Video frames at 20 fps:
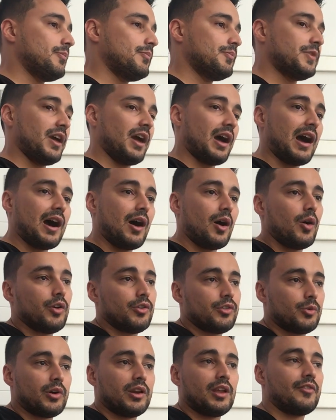The house,
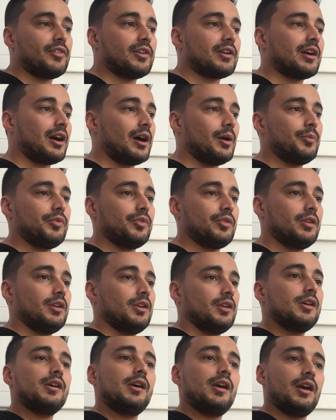whatever comes,
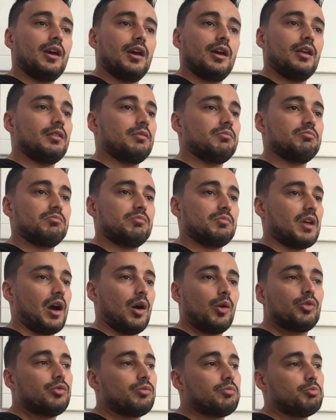and
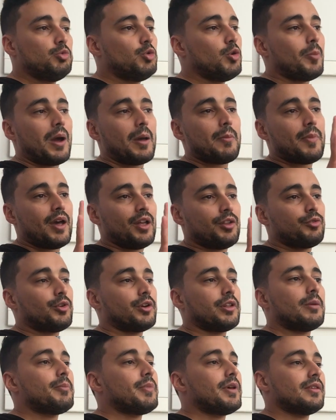I'll do my best for
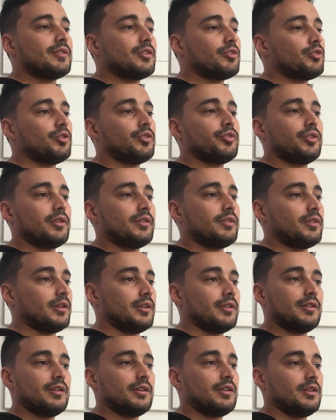the business to succeed.
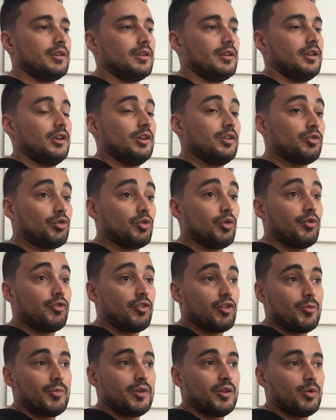So
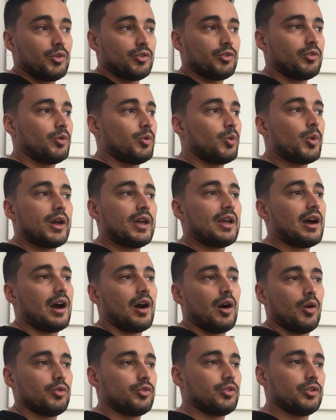for me, was no way
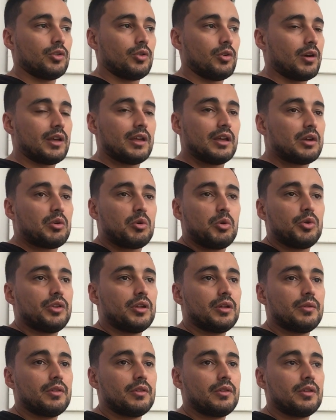out. I
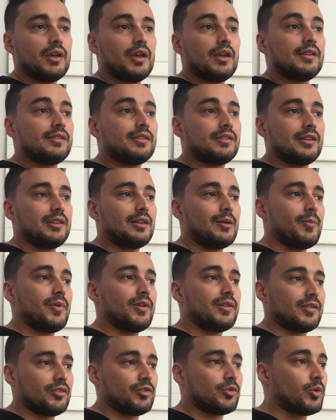couldn't see the
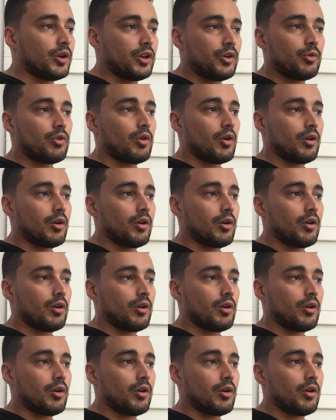business going wrong.